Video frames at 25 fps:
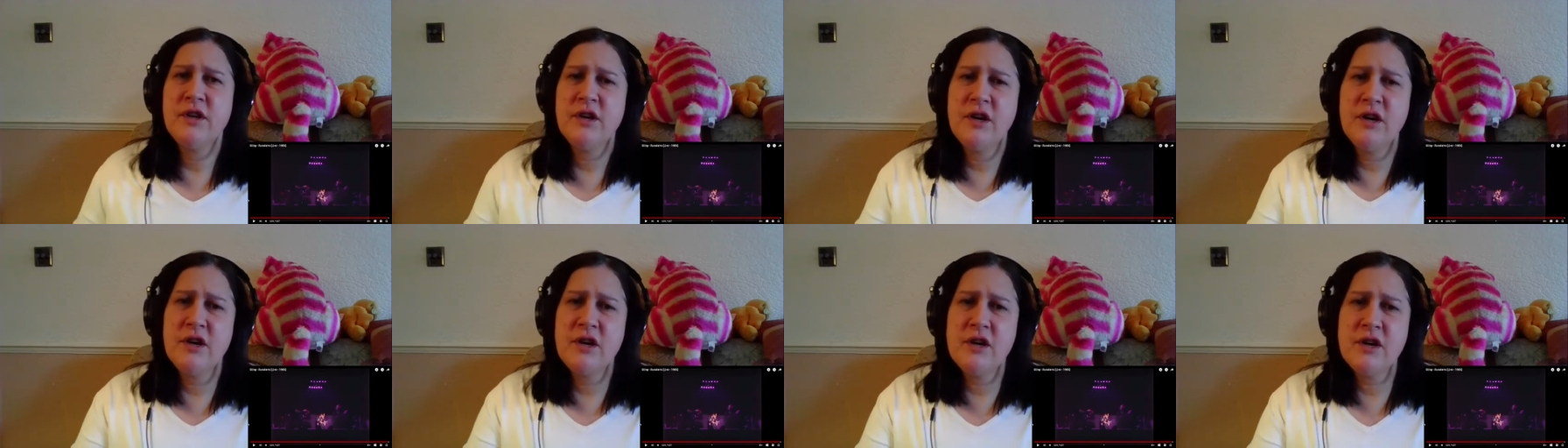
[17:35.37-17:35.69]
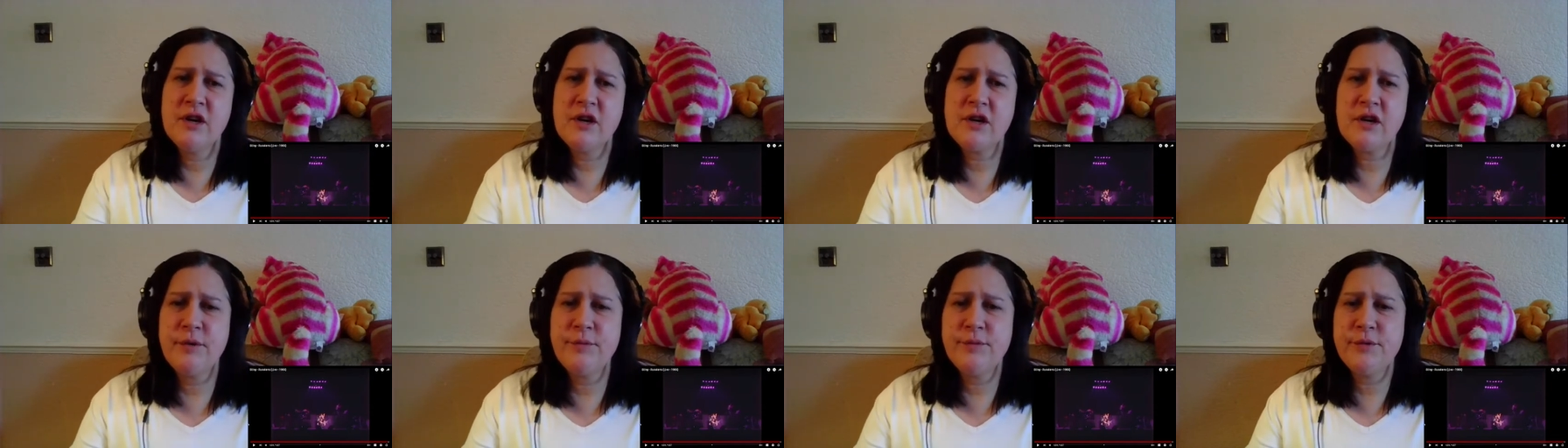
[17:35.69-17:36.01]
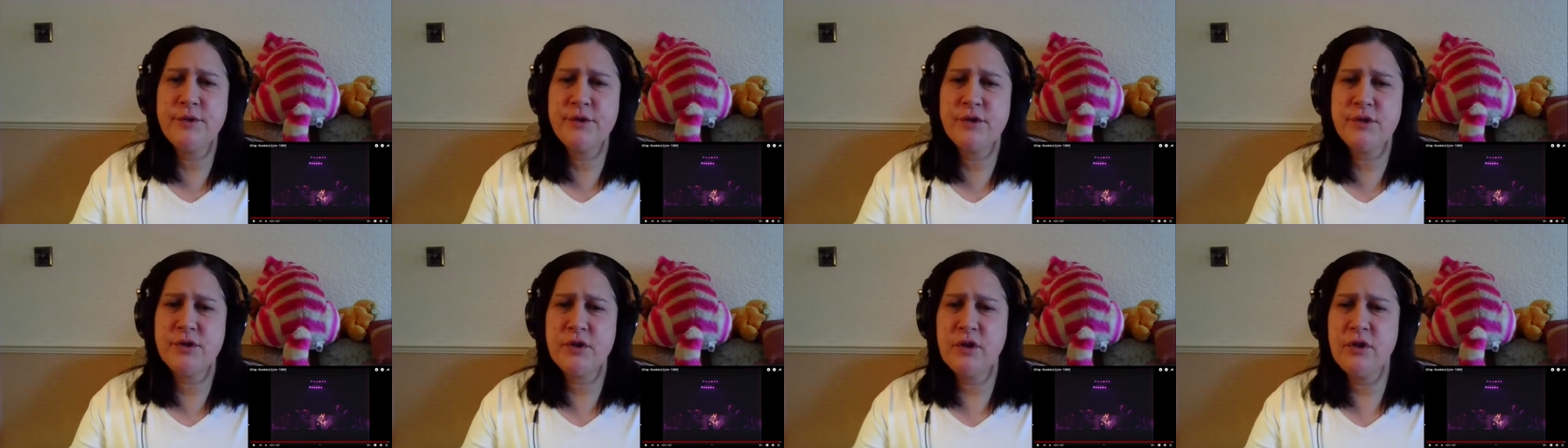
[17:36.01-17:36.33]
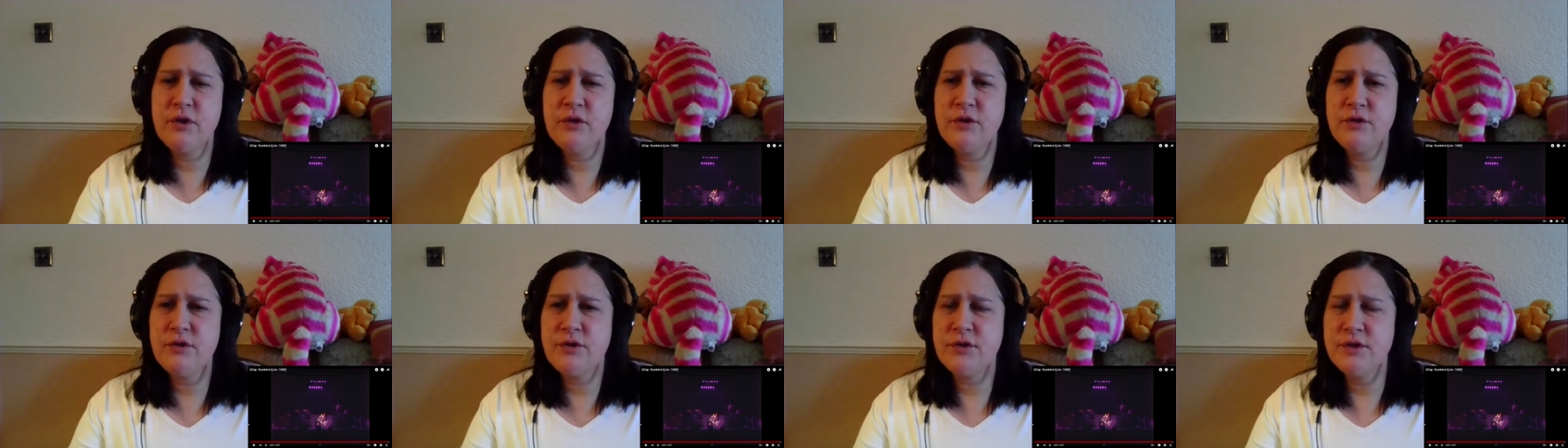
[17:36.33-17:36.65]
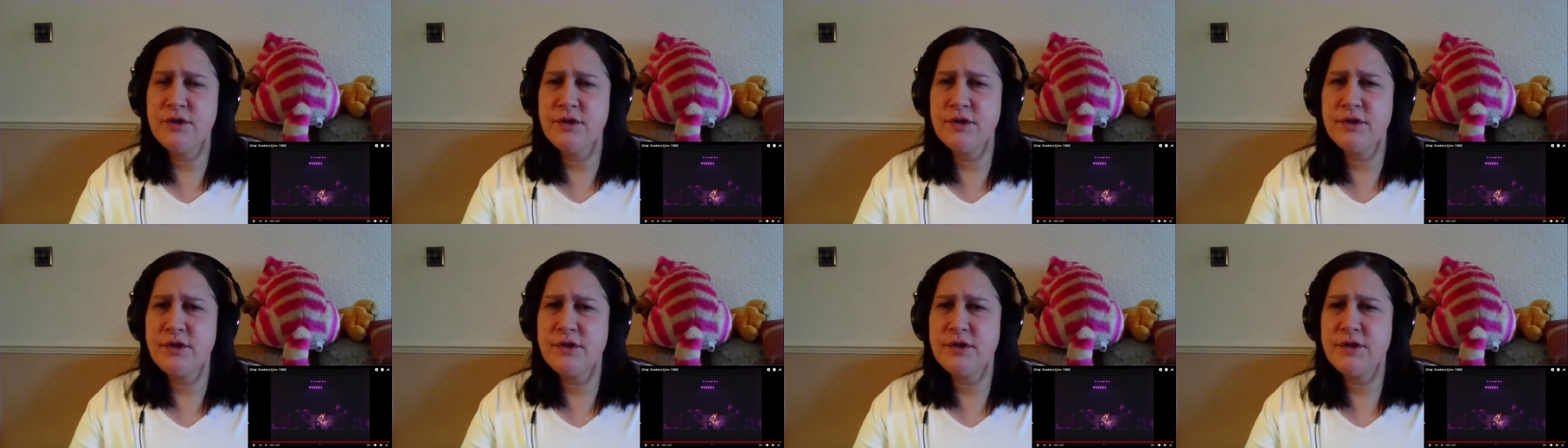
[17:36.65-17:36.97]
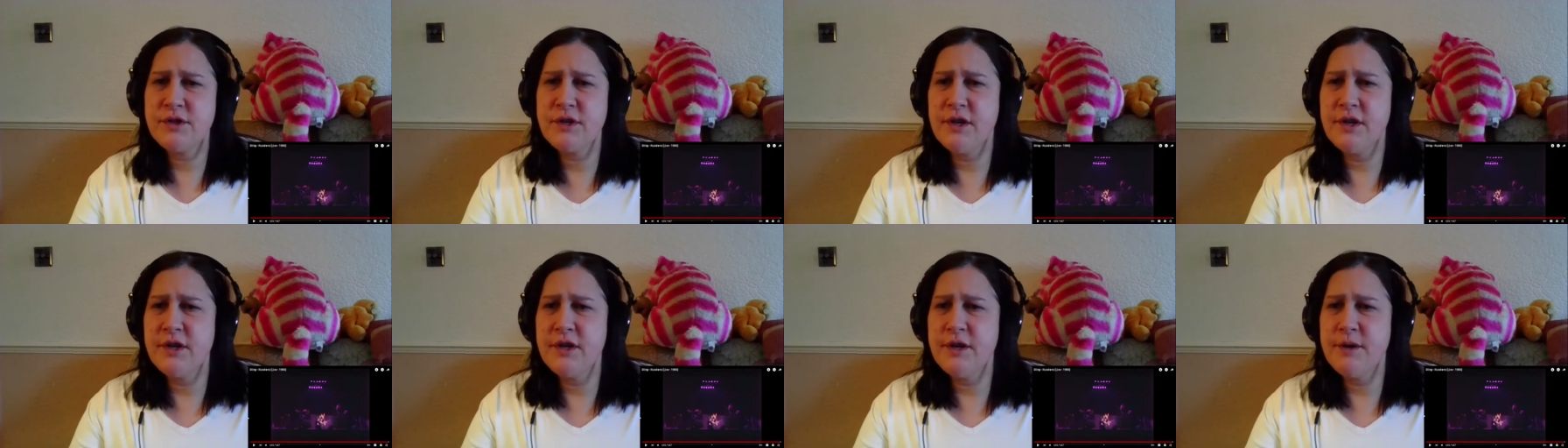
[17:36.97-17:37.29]
uh, come to solutions
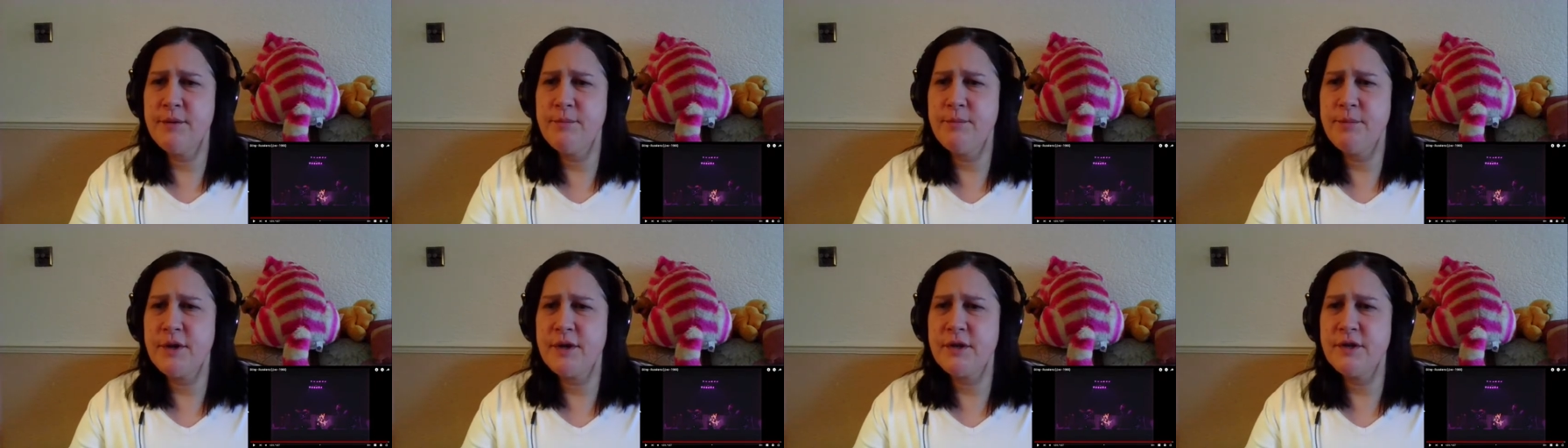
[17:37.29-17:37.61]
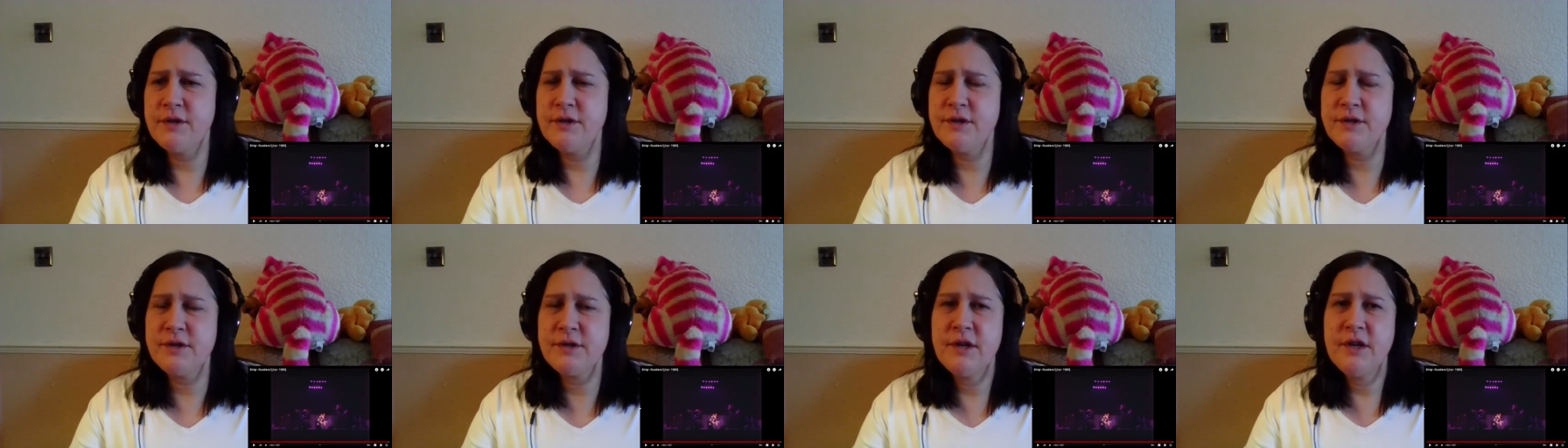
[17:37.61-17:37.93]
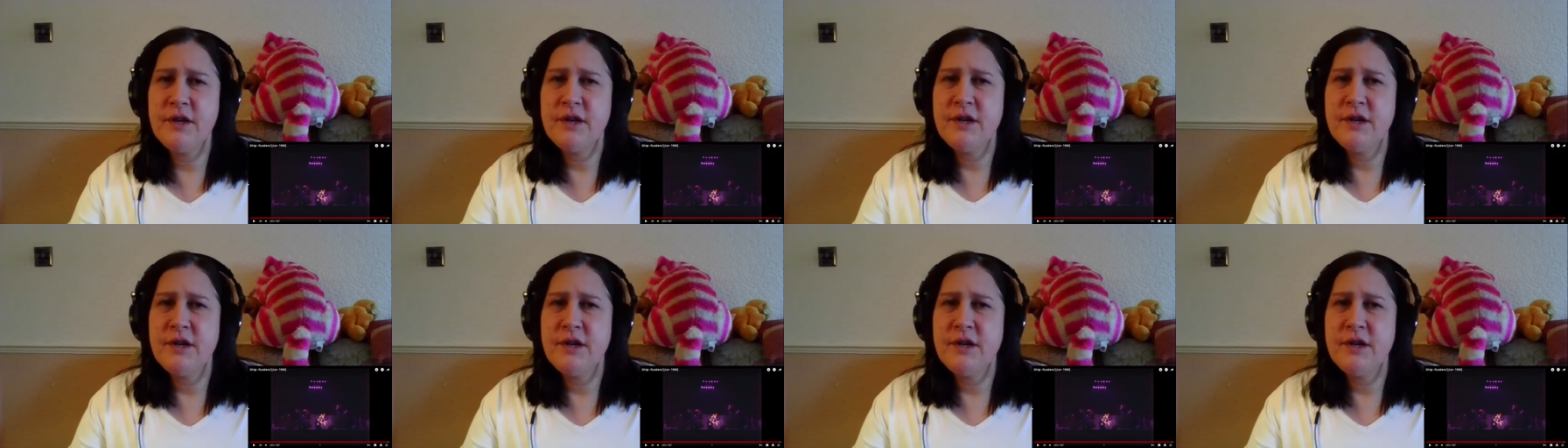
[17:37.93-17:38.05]
um, because